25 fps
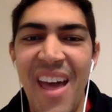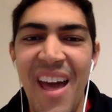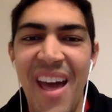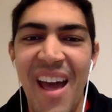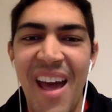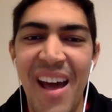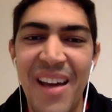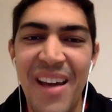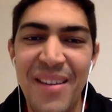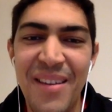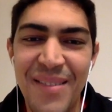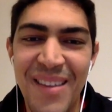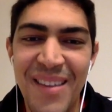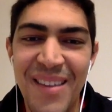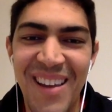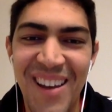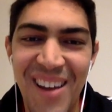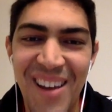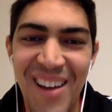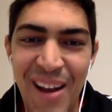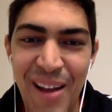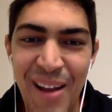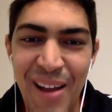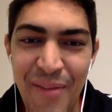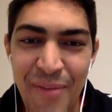I see a
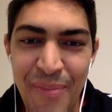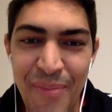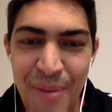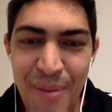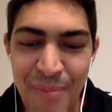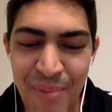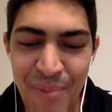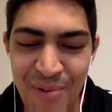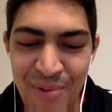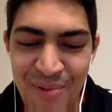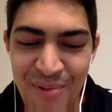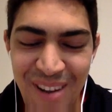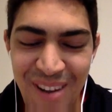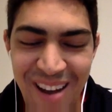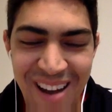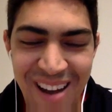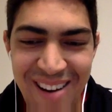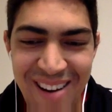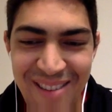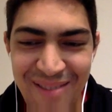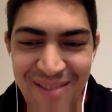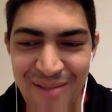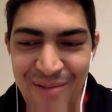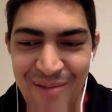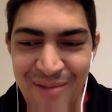lot of people
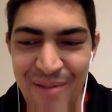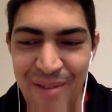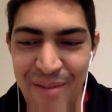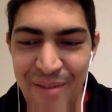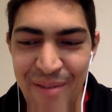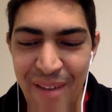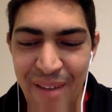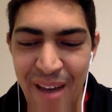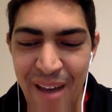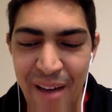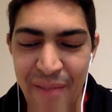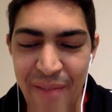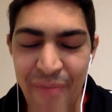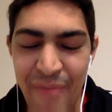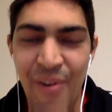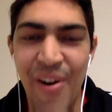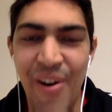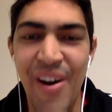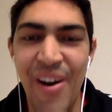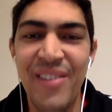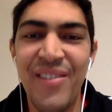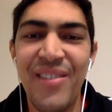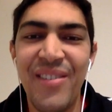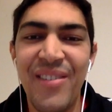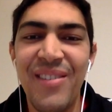are with
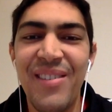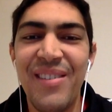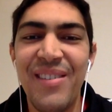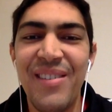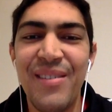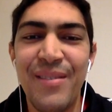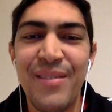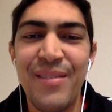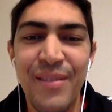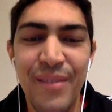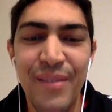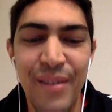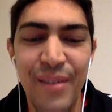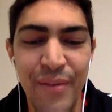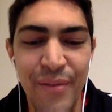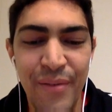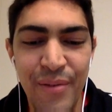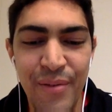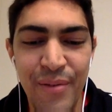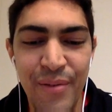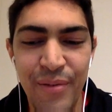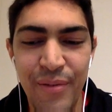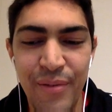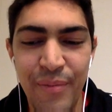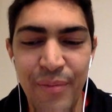avoiding these
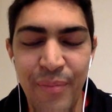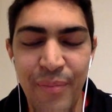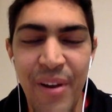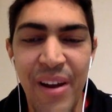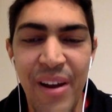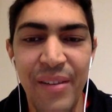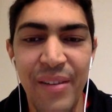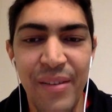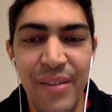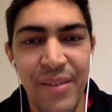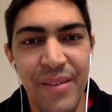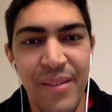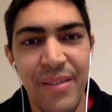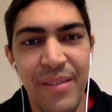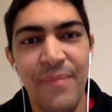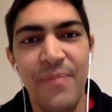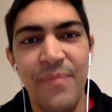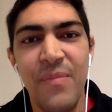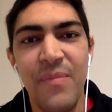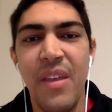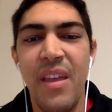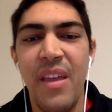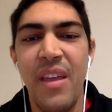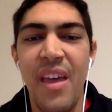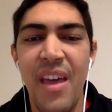interviews, but
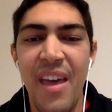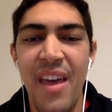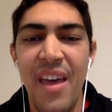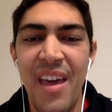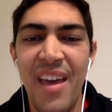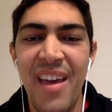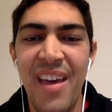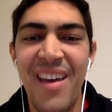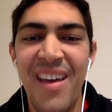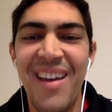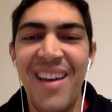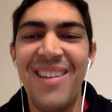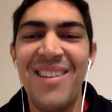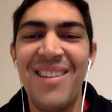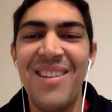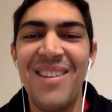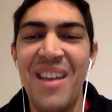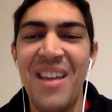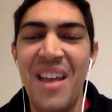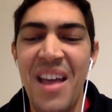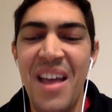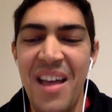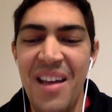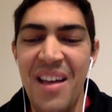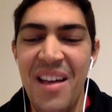and
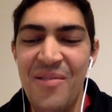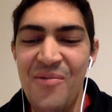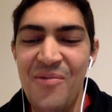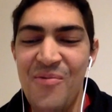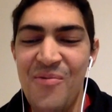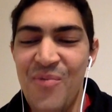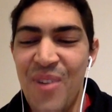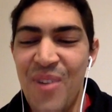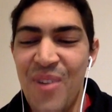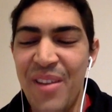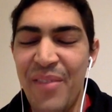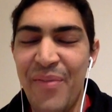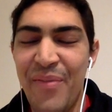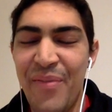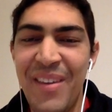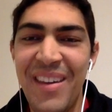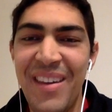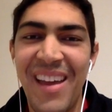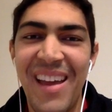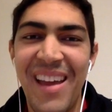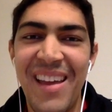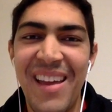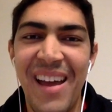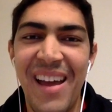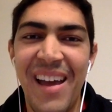one thing
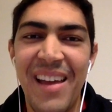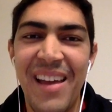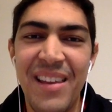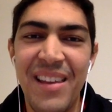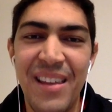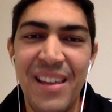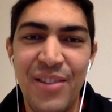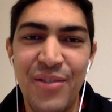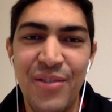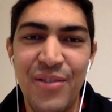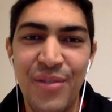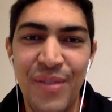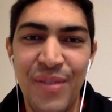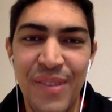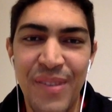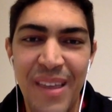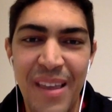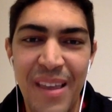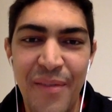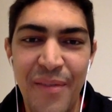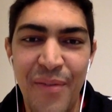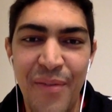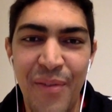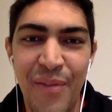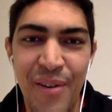I, I need to
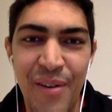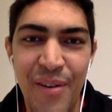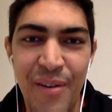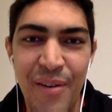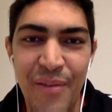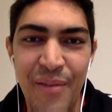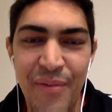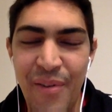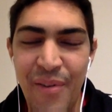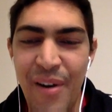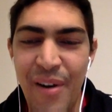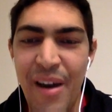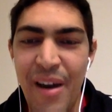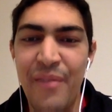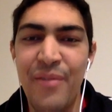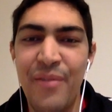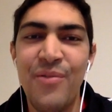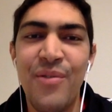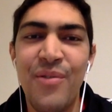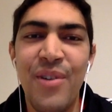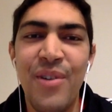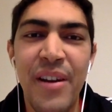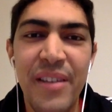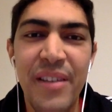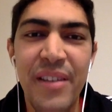say for, for
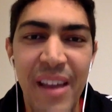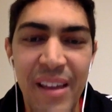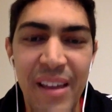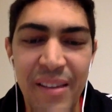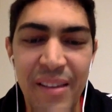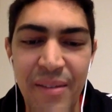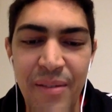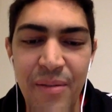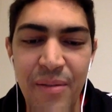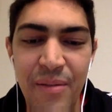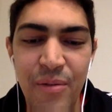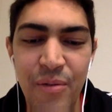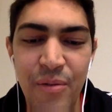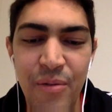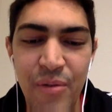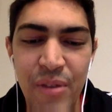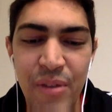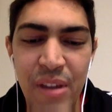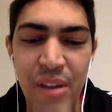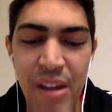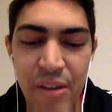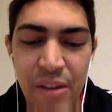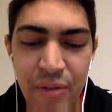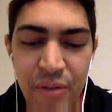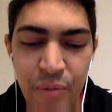everyone that you
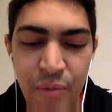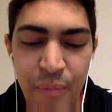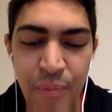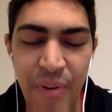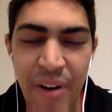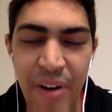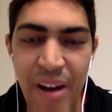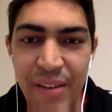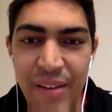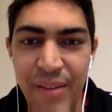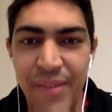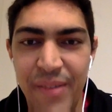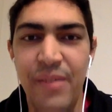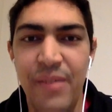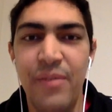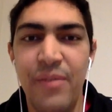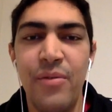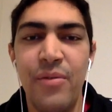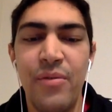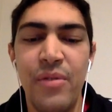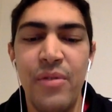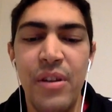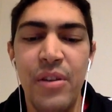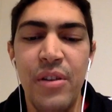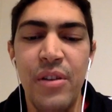need to practice, you
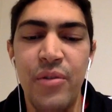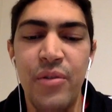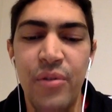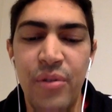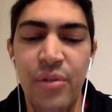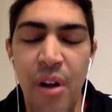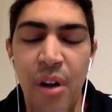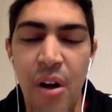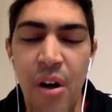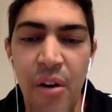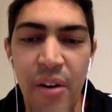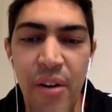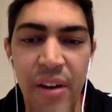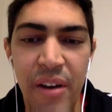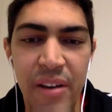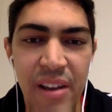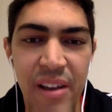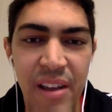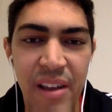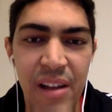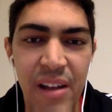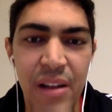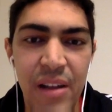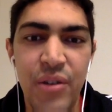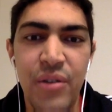need to talk in
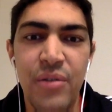English.